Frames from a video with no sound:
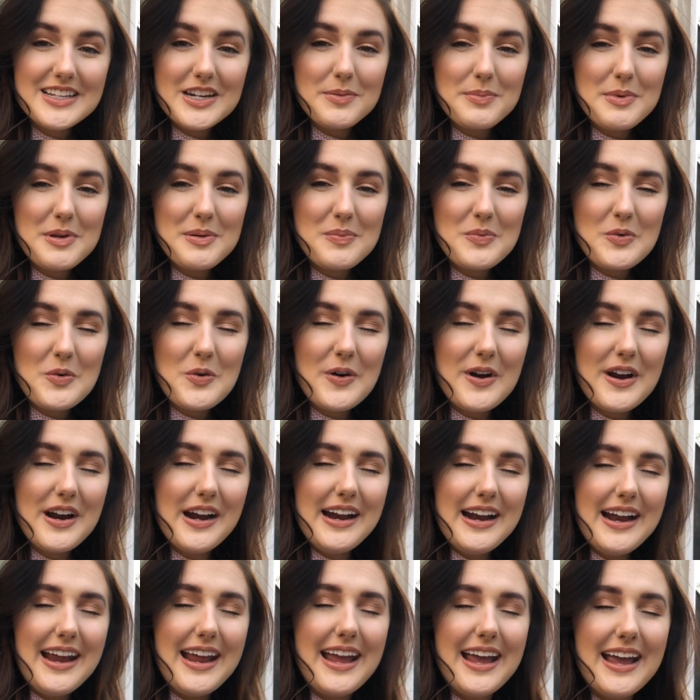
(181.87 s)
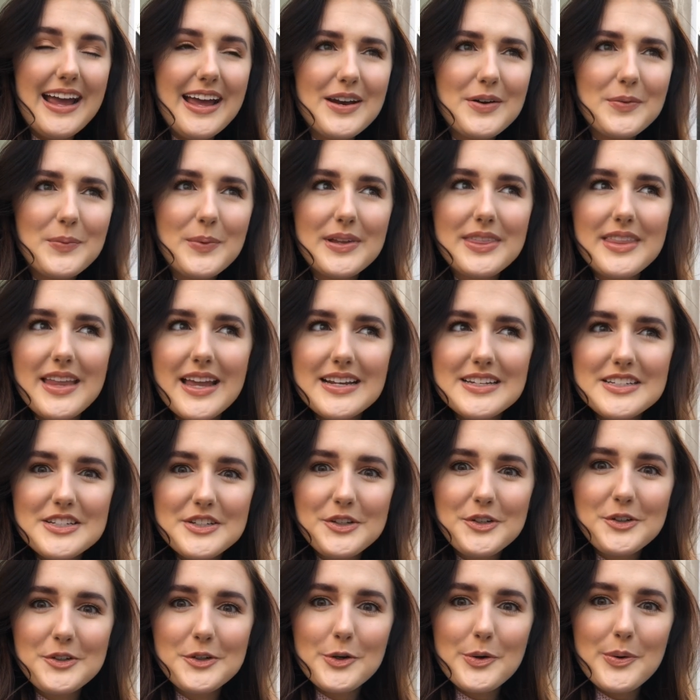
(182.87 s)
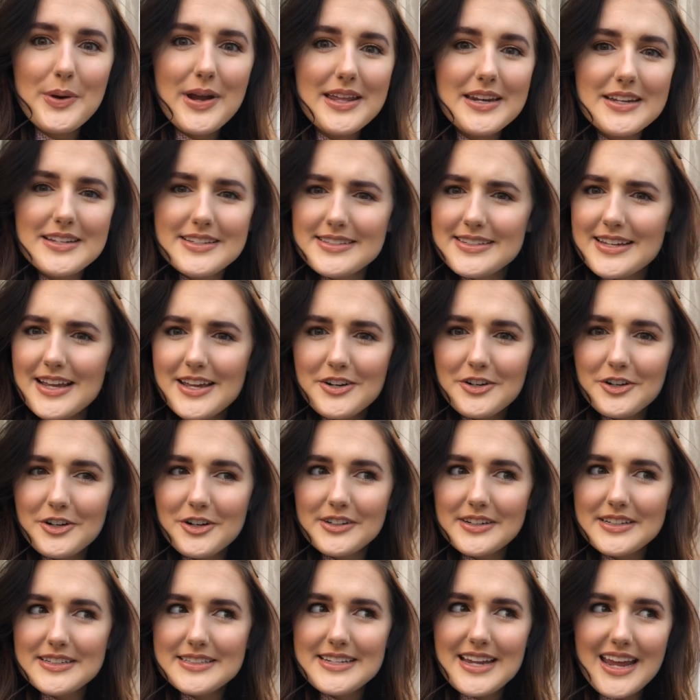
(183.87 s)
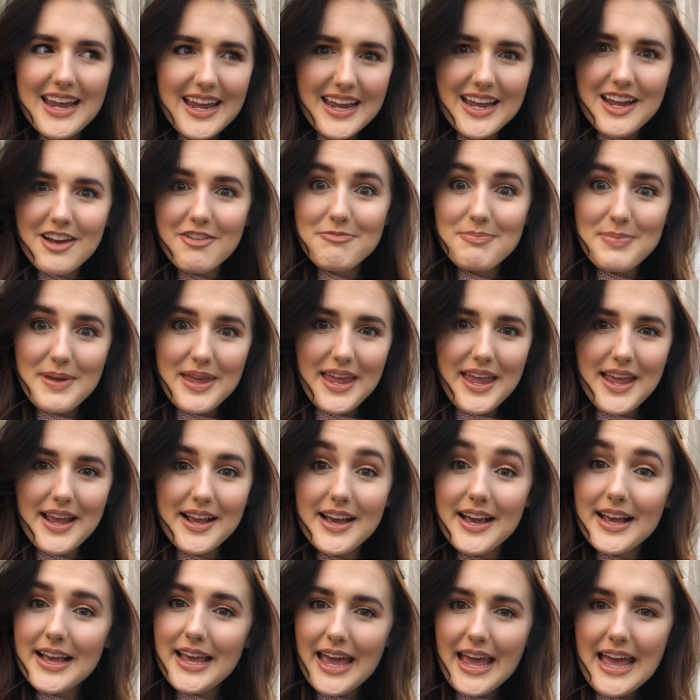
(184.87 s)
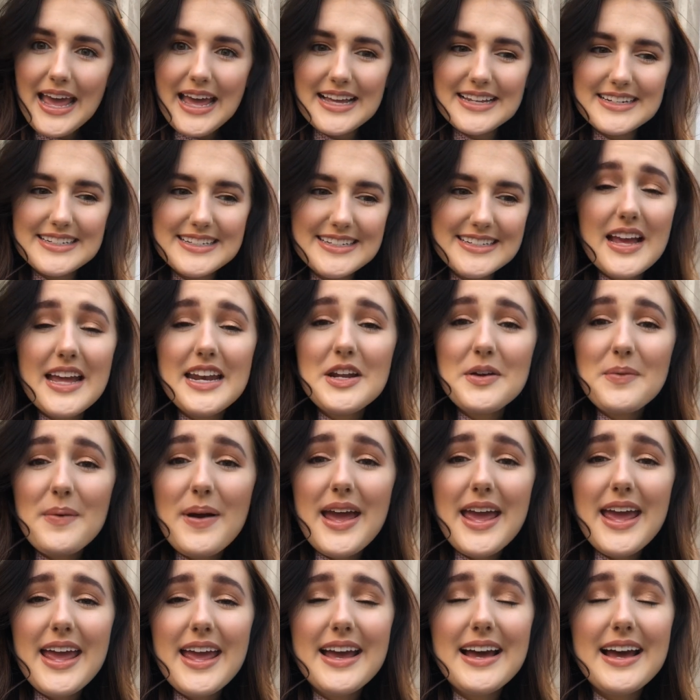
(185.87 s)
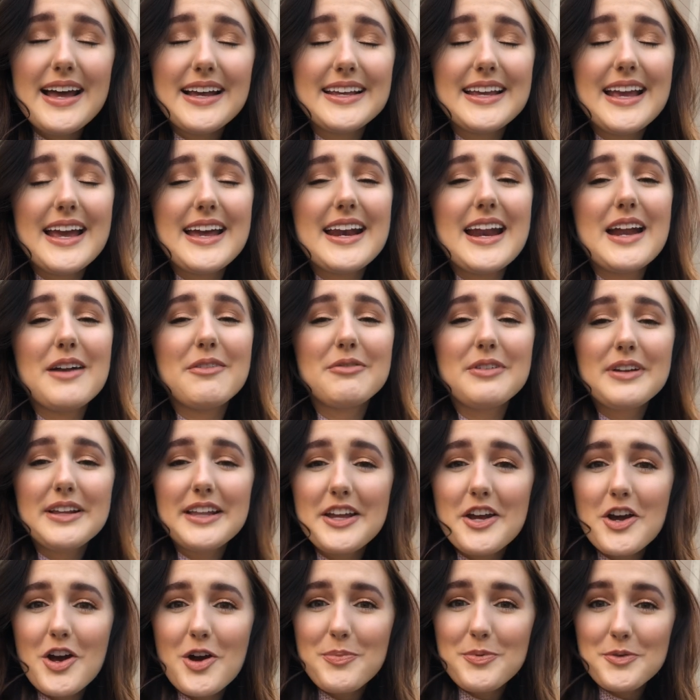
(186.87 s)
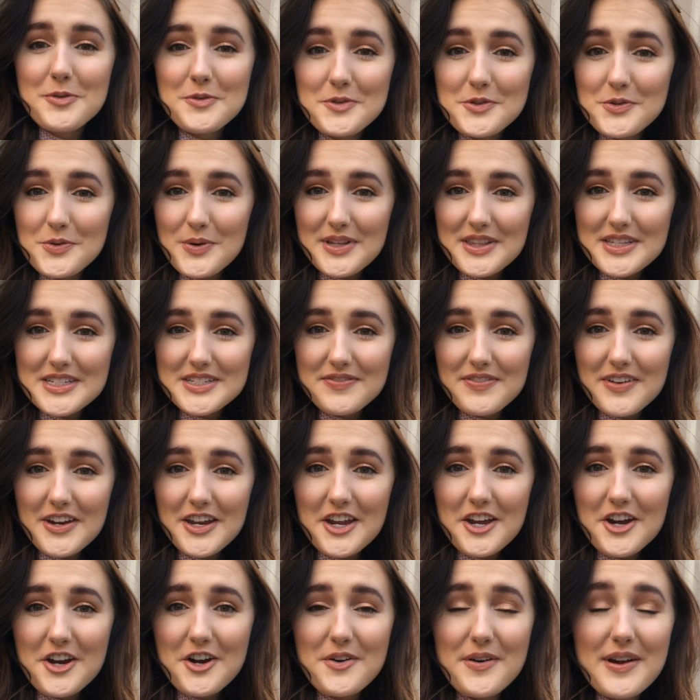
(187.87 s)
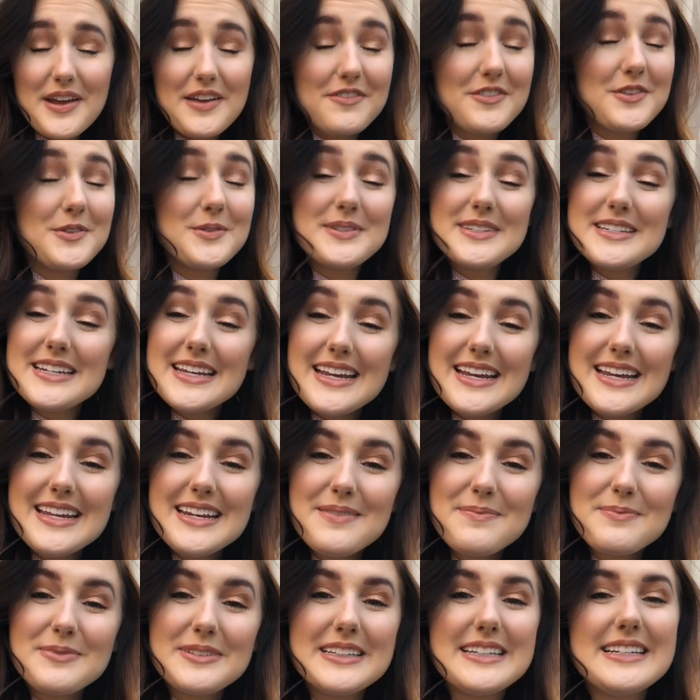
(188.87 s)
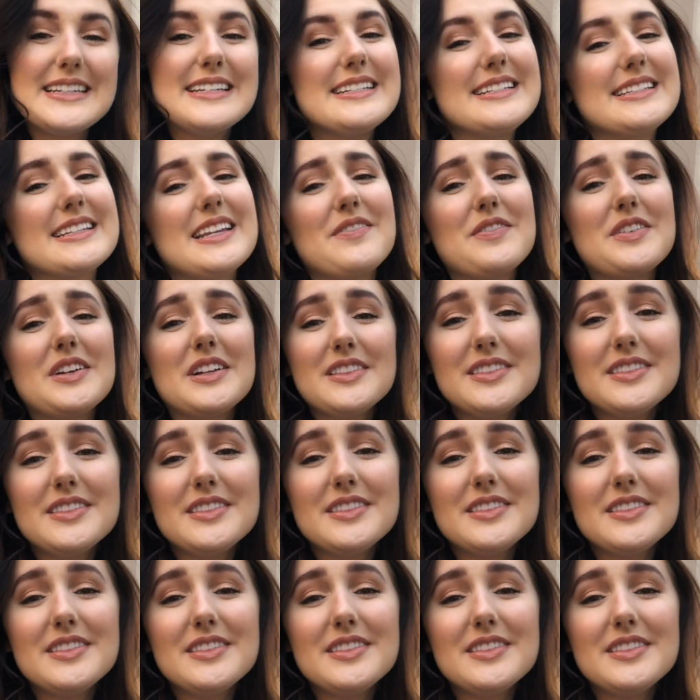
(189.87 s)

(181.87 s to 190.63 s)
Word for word: a little bit more and what they do in a standard day of being a cat. Anyway, again, I really hope you enjoyed this video. If you did, please give it a like.